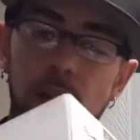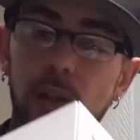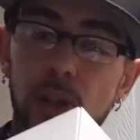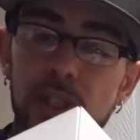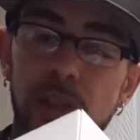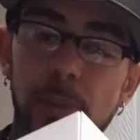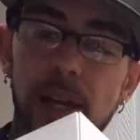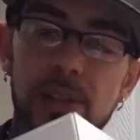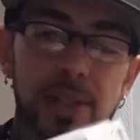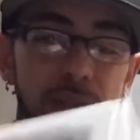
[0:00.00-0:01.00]
Looks
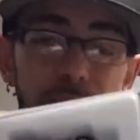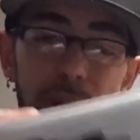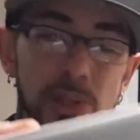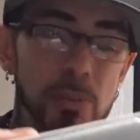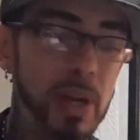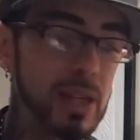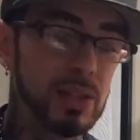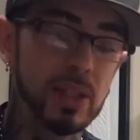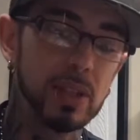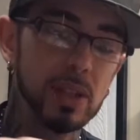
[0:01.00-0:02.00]
amazing. Feels
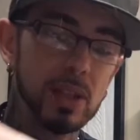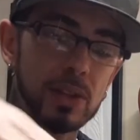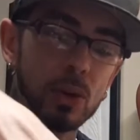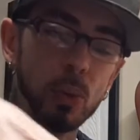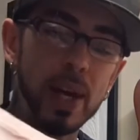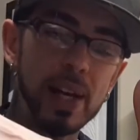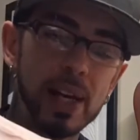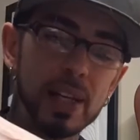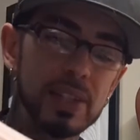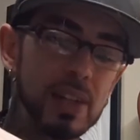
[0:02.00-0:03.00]
amazing. The weight
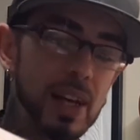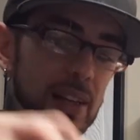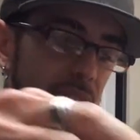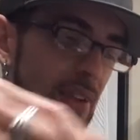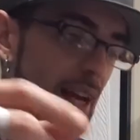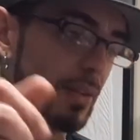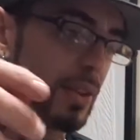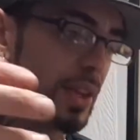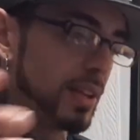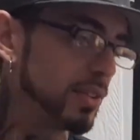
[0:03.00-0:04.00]
on it's nice.
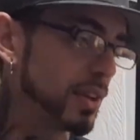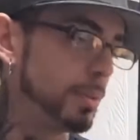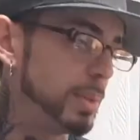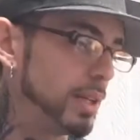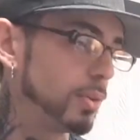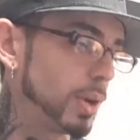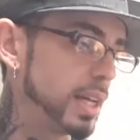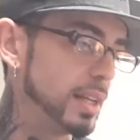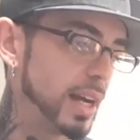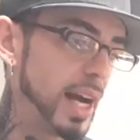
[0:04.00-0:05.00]
Everything's going to be
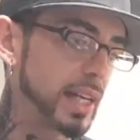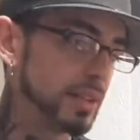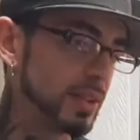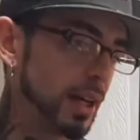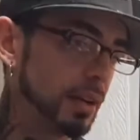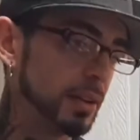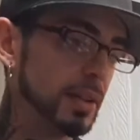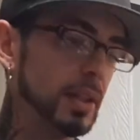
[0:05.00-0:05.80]
great. I can tell.